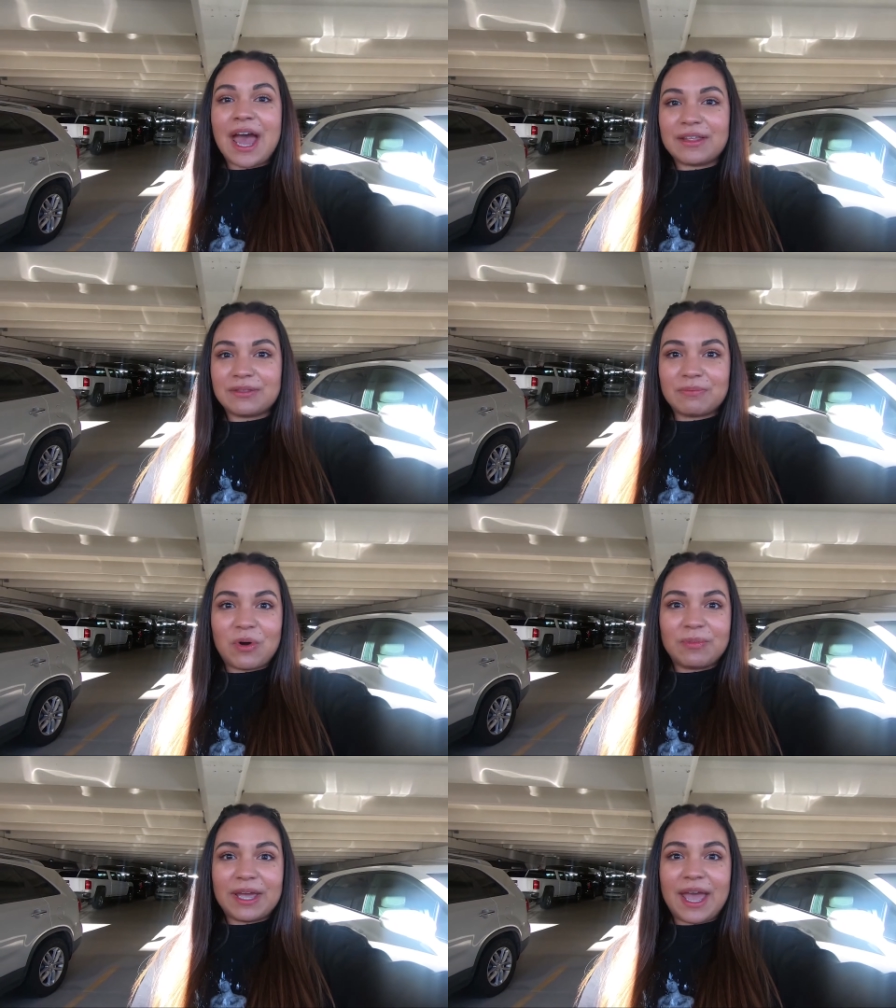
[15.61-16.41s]
at the
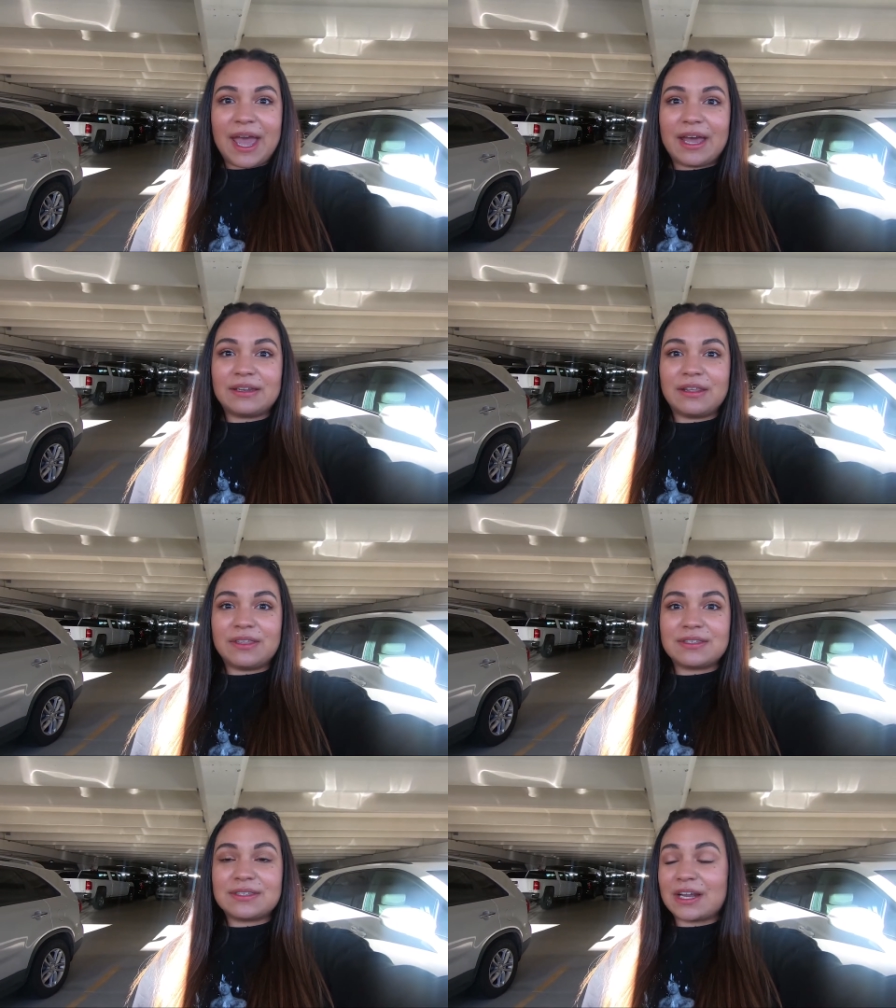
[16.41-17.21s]
moment and
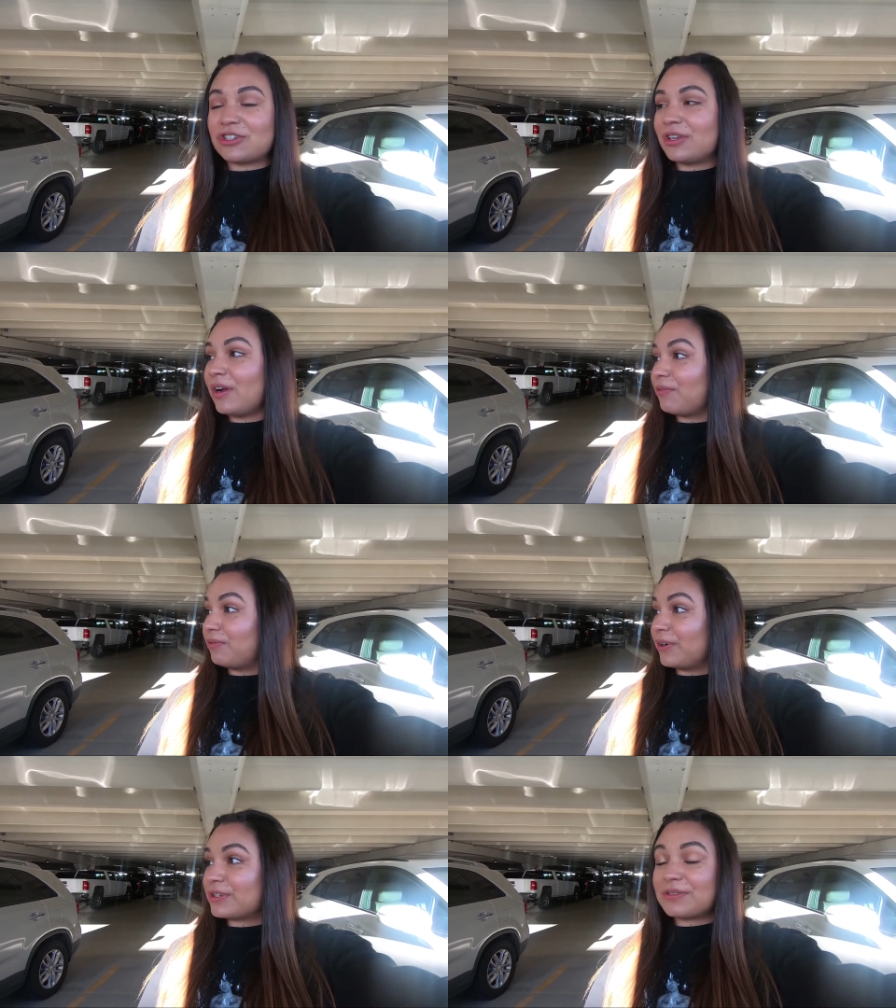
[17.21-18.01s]
this is actually our
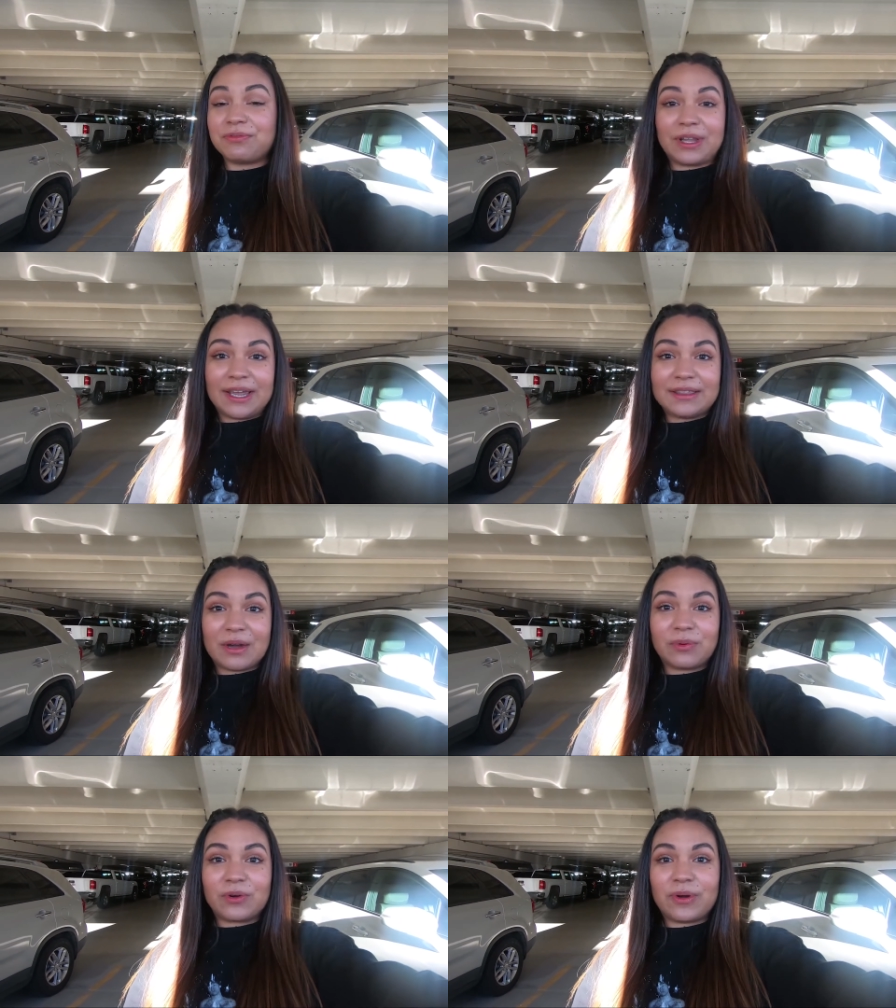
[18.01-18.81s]
first flight
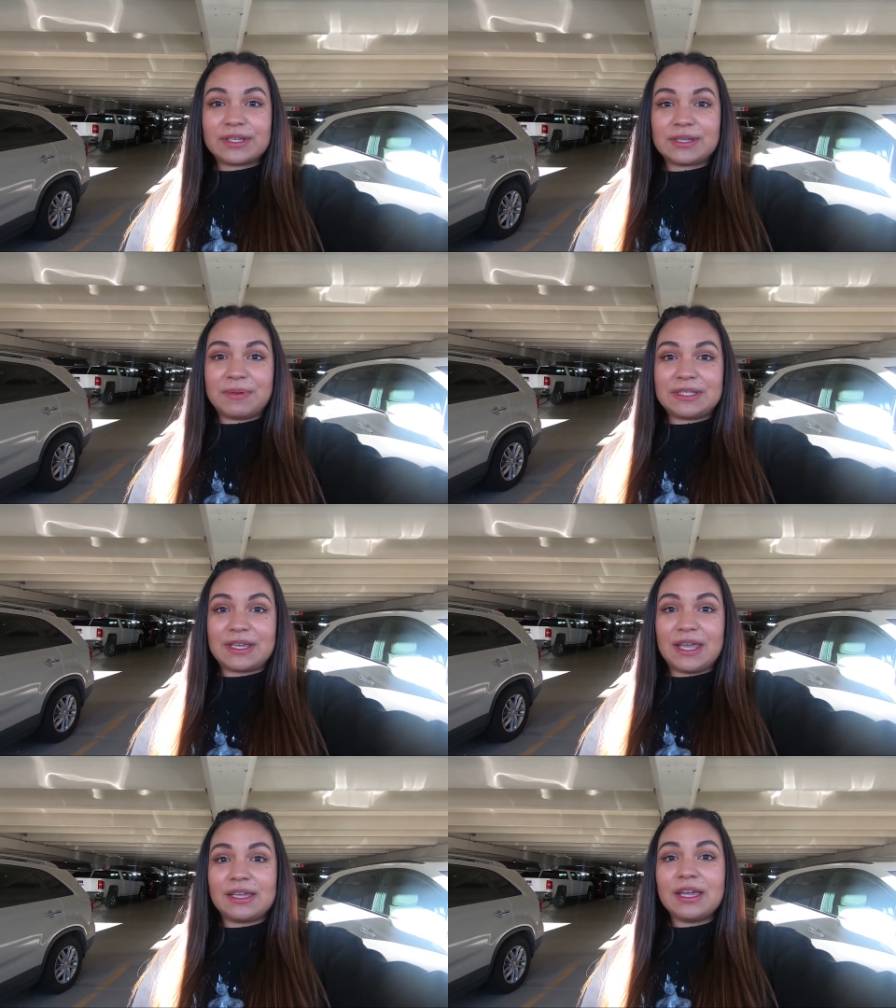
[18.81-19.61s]
that we're going to be
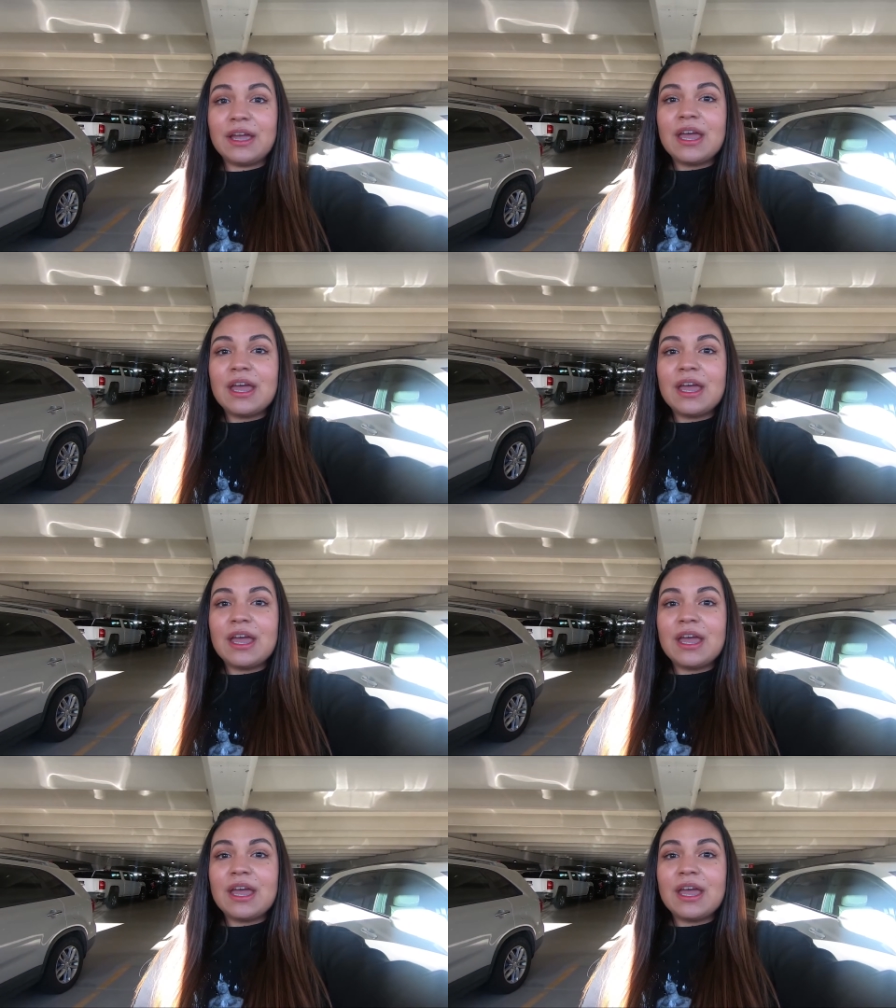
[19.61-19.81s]
taking.